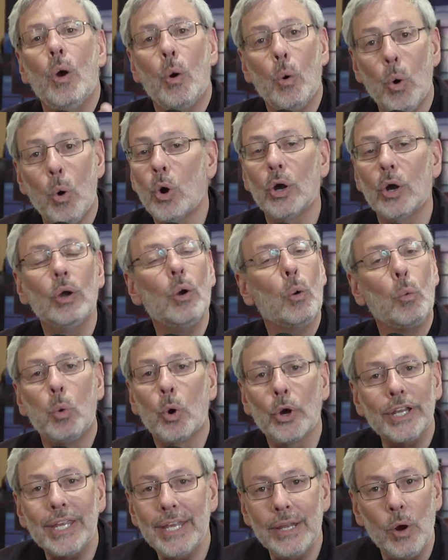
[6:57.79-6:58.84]
or
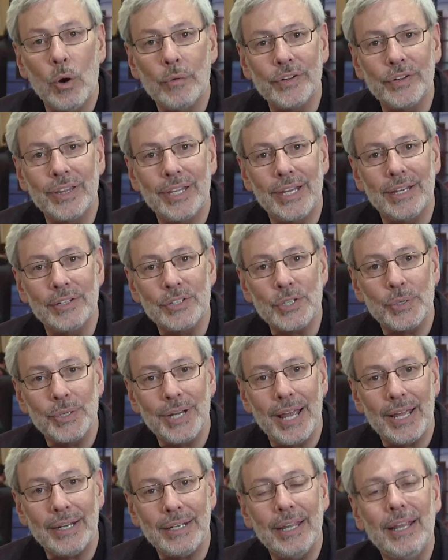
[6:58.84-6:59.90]
working over the
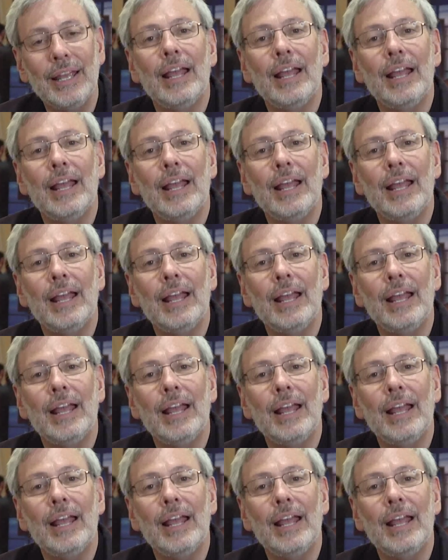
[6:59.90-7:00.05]
internet.